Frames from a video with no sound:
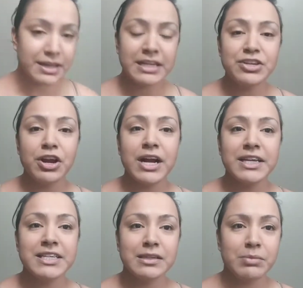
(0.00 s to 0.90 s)
your
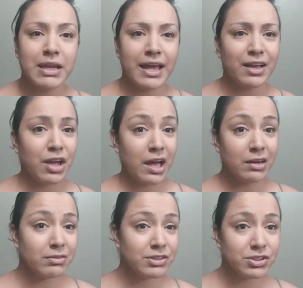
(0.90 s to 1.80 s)
honey's going to be like, I
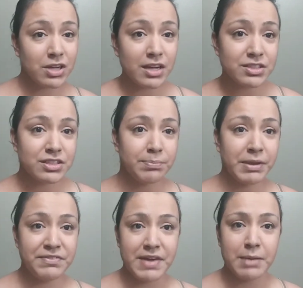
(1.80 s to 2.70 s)
don't want you talking to the
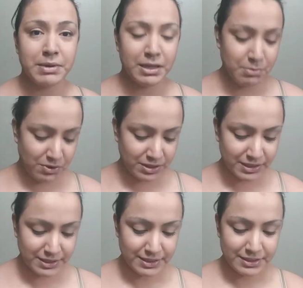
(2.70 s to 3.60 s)
B fam
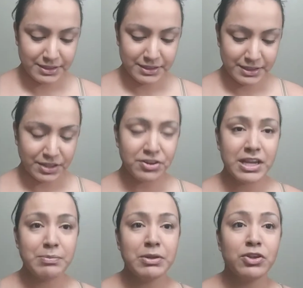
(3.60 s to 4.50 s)
anymore. They're
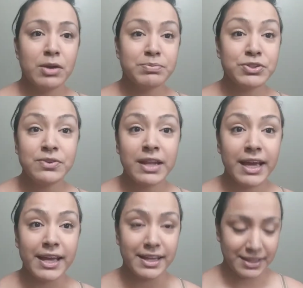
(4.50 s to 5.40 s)
keeping you up too
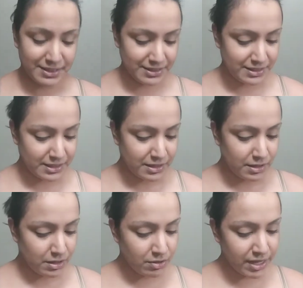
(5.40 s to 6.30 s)
late.
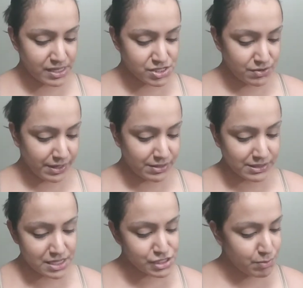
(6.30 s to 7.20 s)
Okay, so
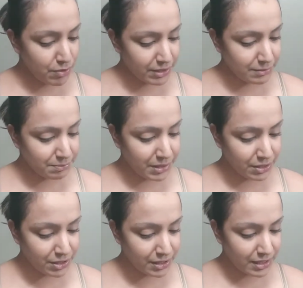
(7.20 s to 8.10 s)
here's the smoking
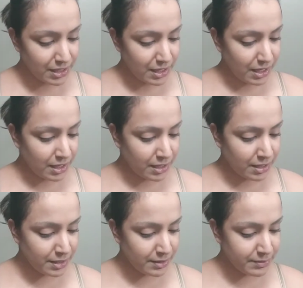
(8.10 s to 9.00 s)
mirror
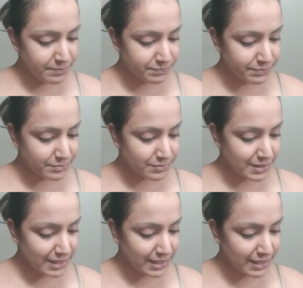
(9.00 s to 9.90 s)
um,
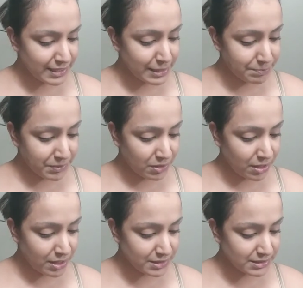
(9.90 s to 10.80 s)
lip
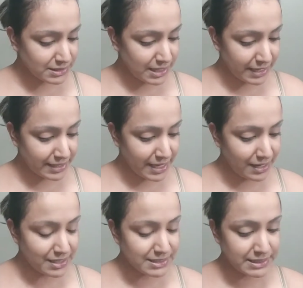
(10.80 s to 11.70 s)
gloss. I
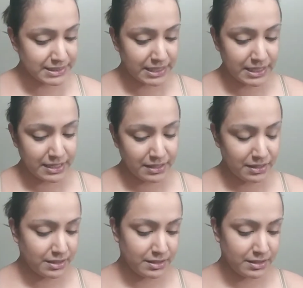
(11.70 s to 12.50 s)
cannot see